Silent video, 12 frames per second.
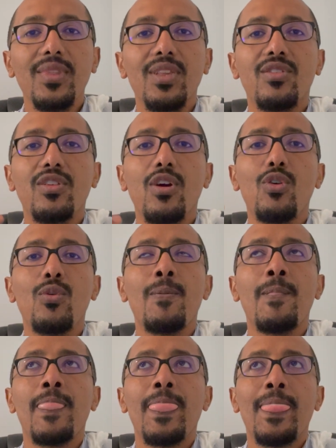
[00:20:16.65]
So
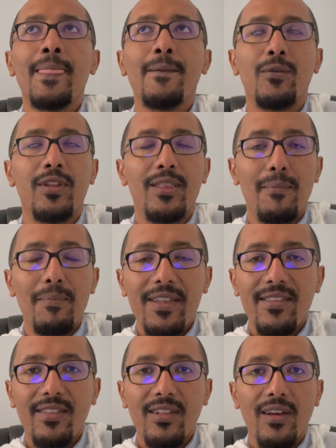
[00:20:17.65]
we're in the
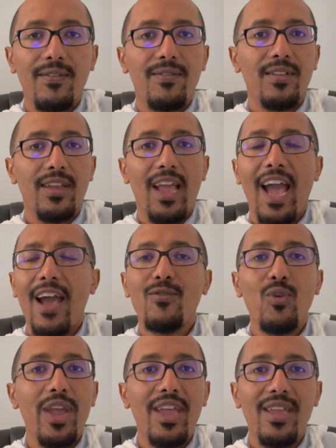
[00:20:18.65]
midst of like
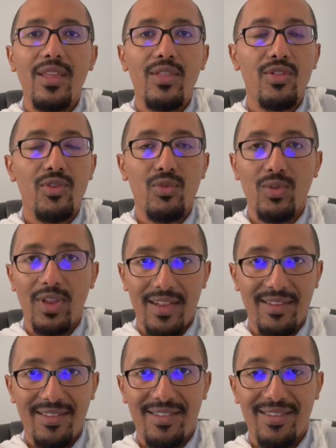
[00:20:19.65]
halfway through
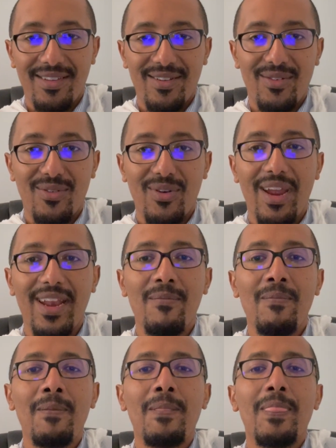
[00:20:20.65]
Lent, right?
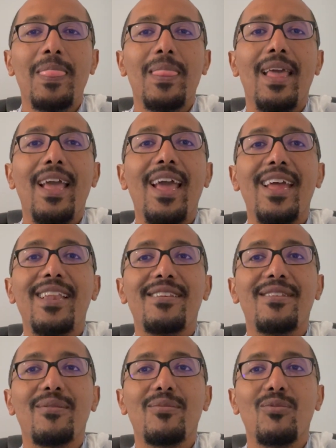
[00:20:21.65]

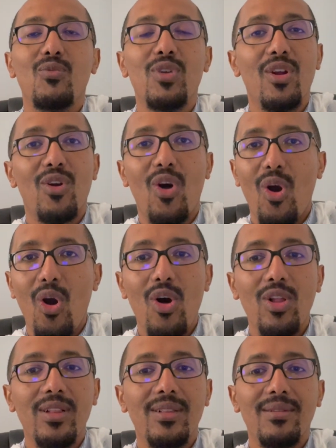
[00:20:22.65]
And we are
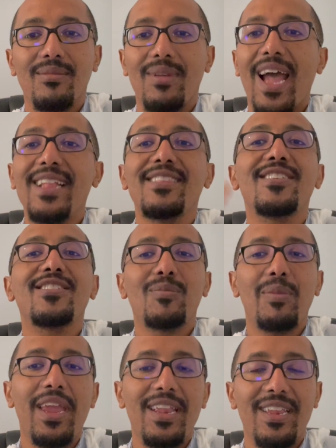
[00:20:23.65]
all
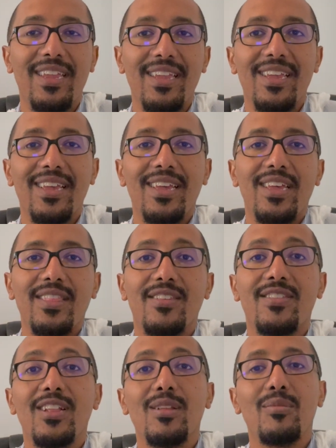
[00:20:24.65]
anticipating the
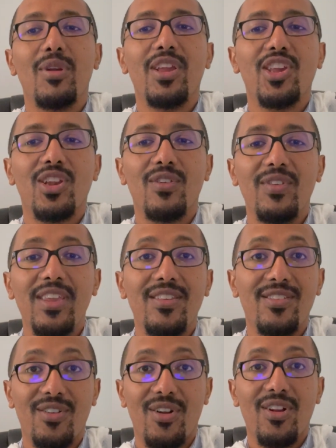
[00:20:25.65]
celebration of
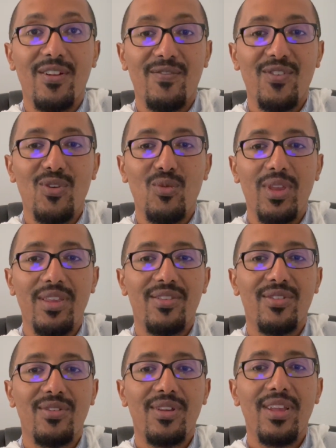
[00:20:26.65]
Easter in a few weeks.